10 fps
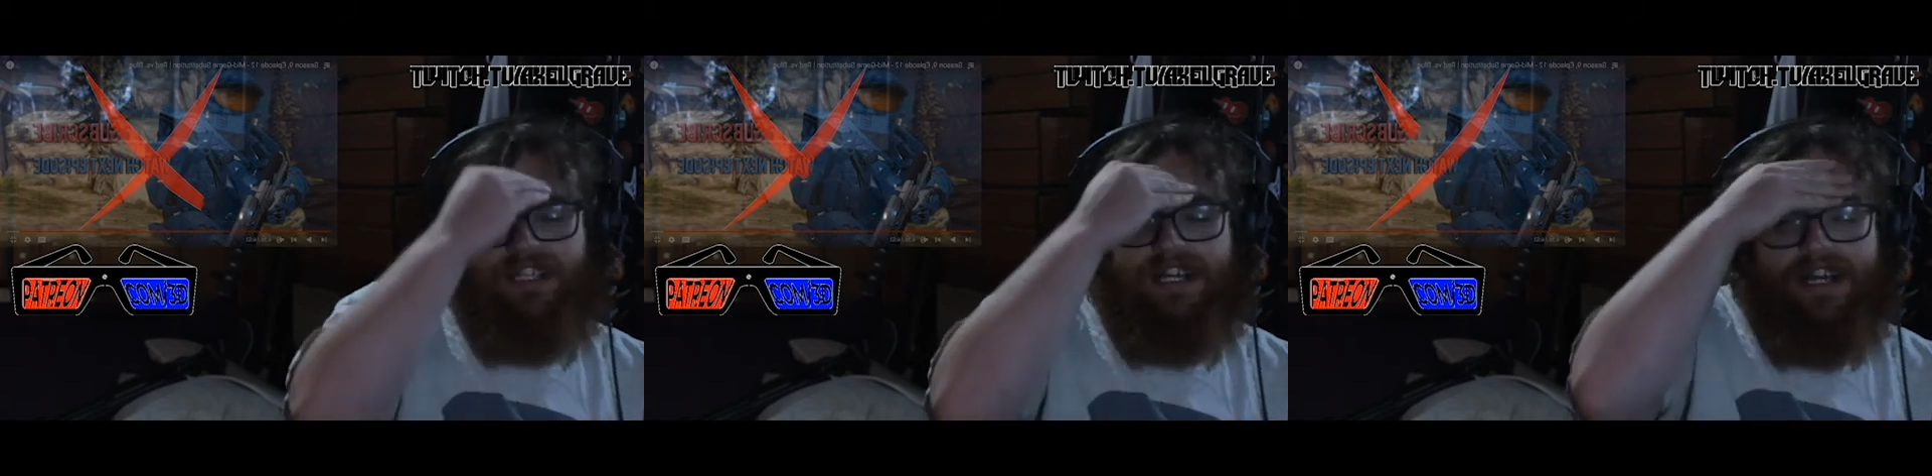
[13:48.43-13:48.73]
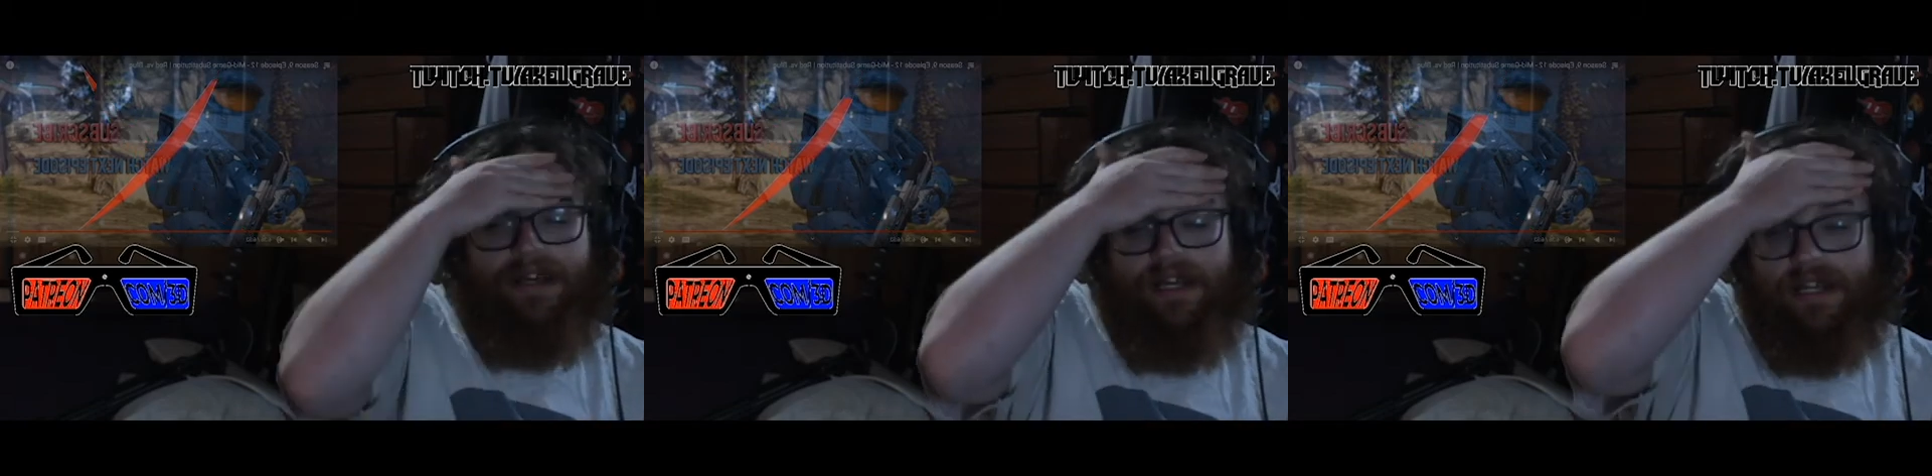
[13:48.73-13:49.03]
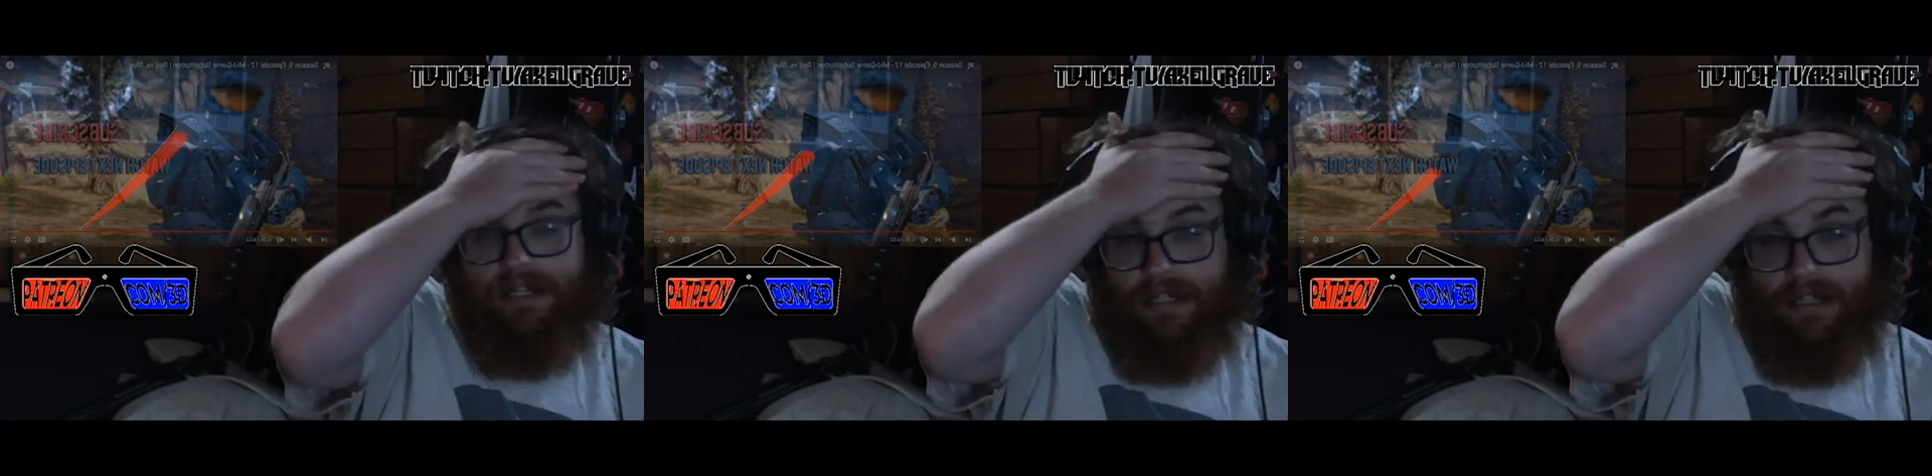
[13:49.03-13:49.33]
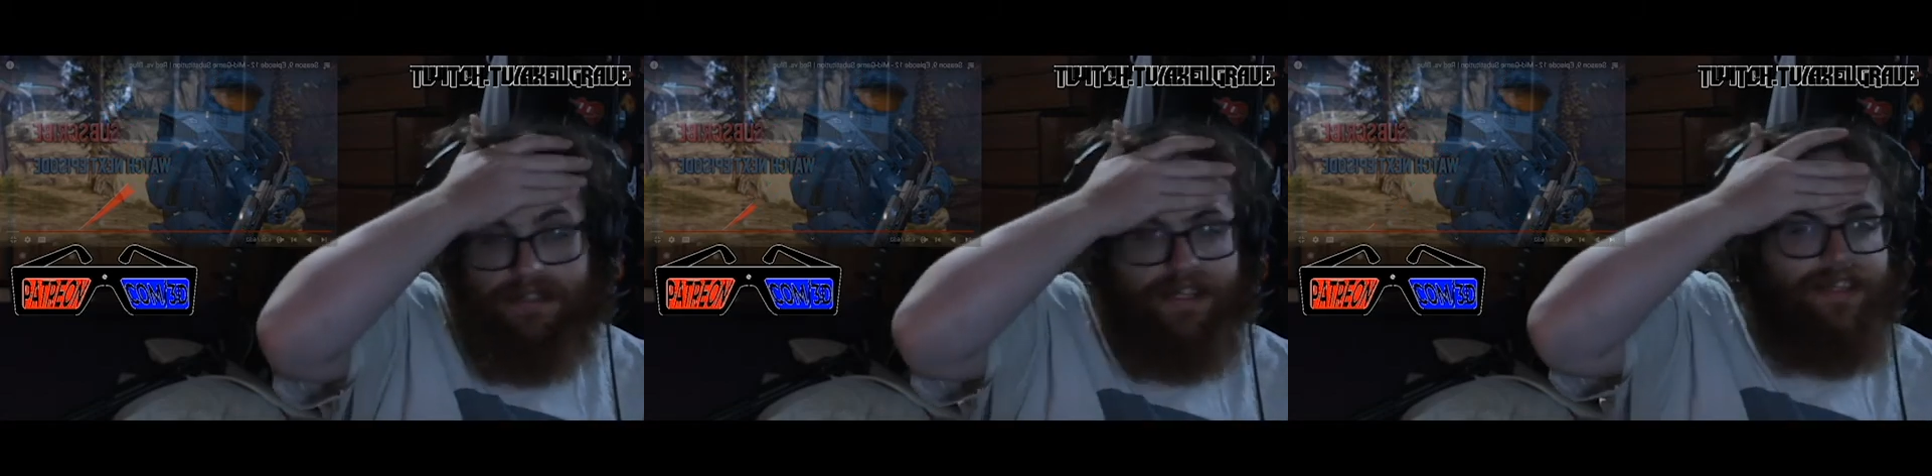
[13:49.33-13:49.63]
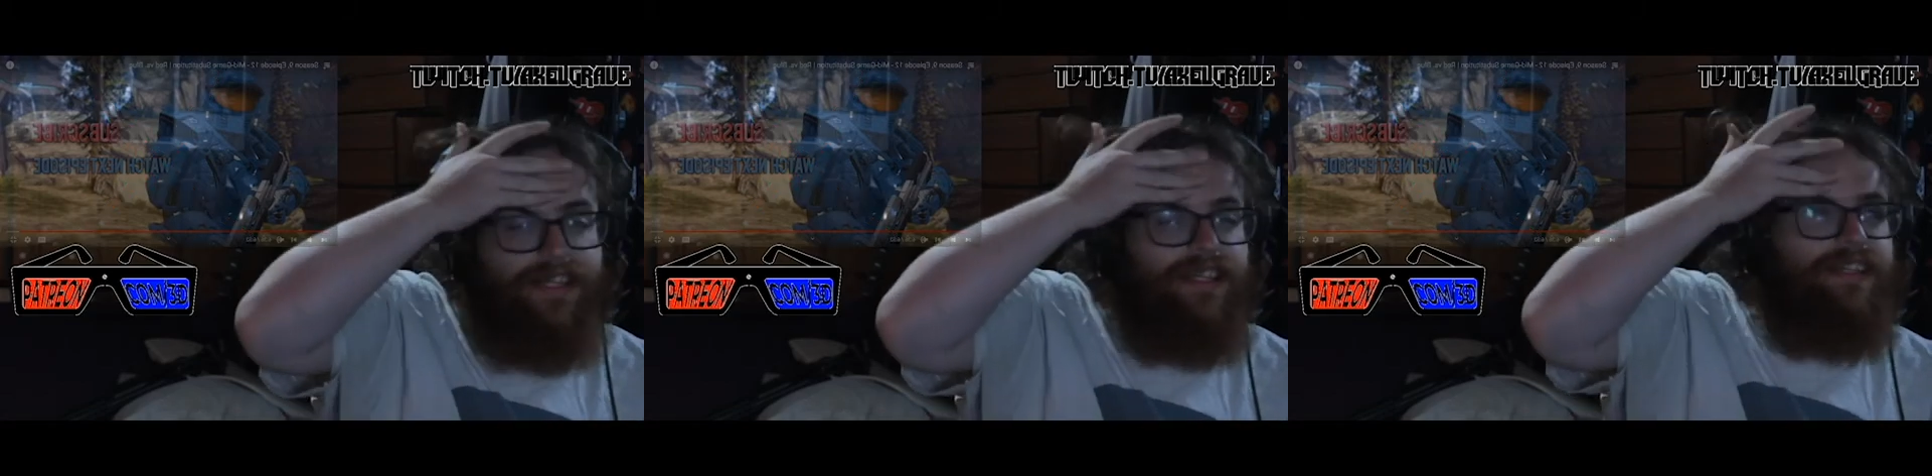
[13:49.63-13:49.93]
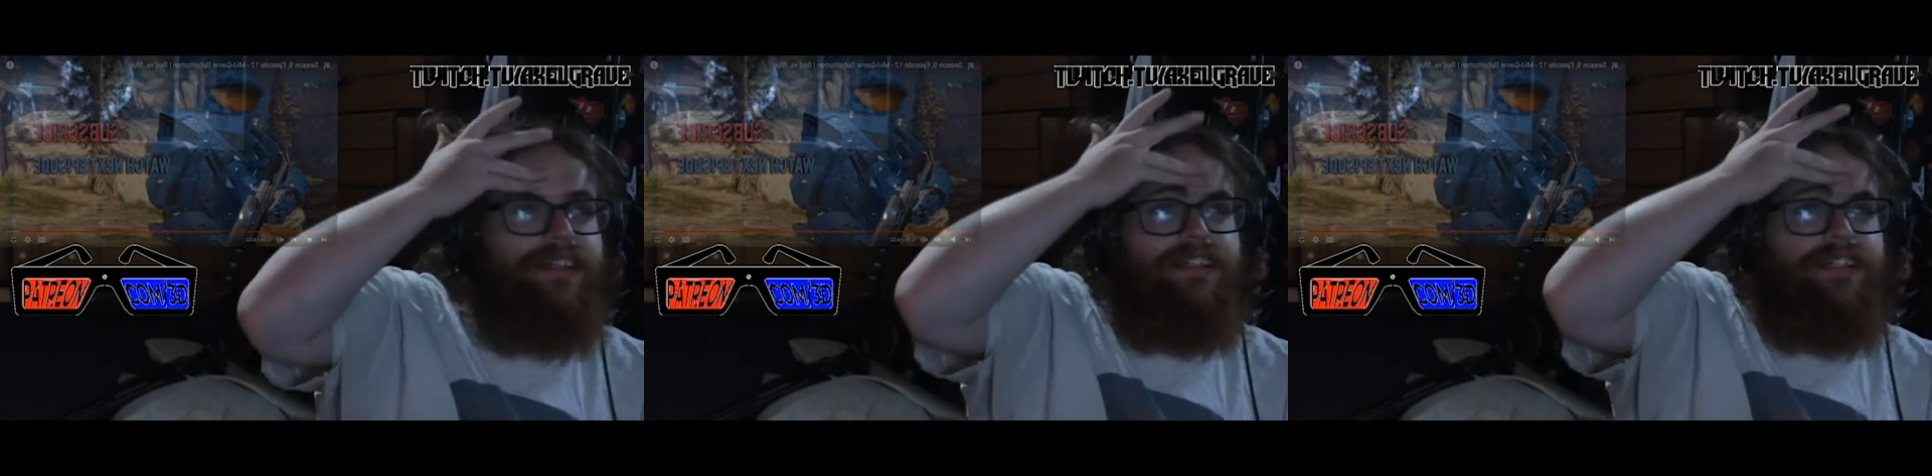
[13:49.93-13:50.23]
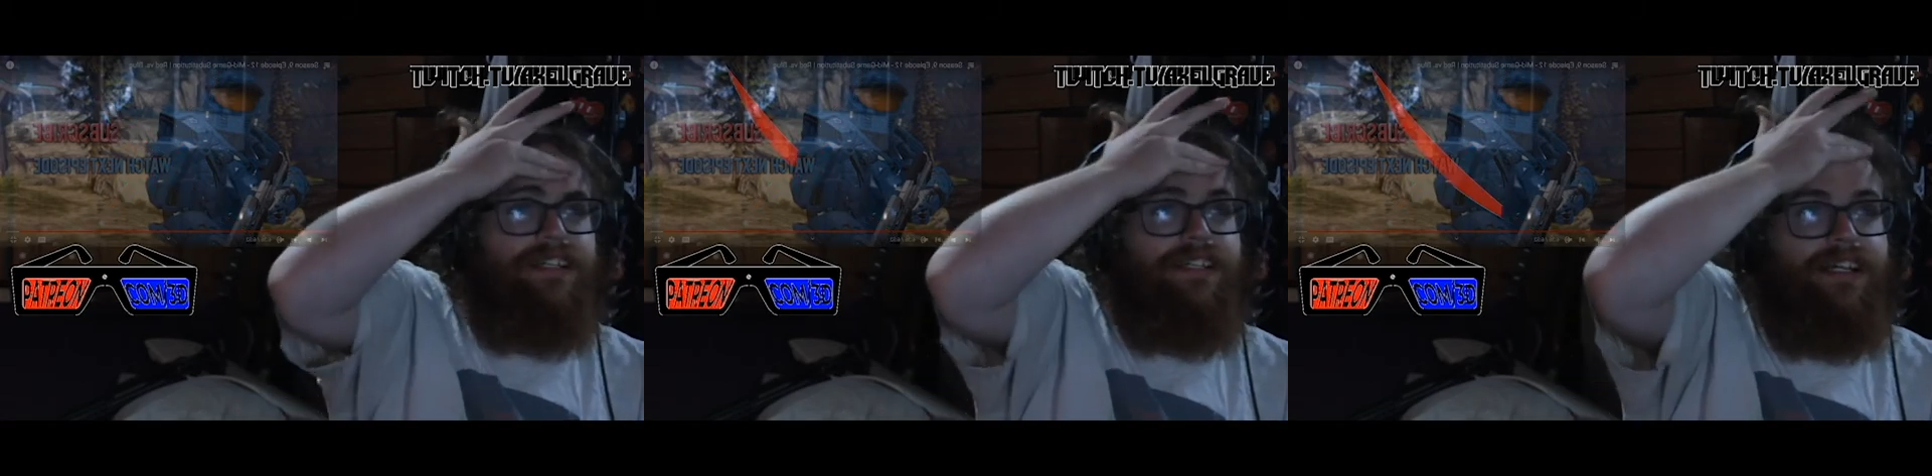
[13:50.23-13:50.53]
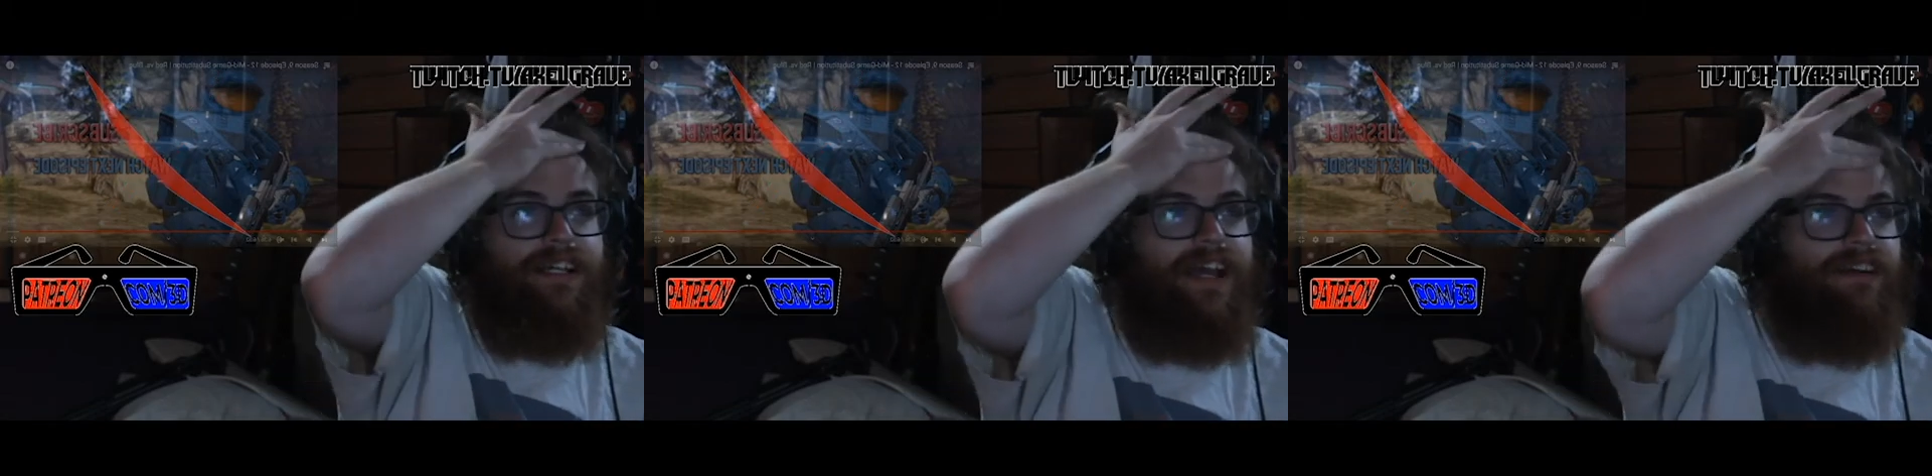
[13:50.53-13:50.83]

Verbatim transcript: Because uh, I think an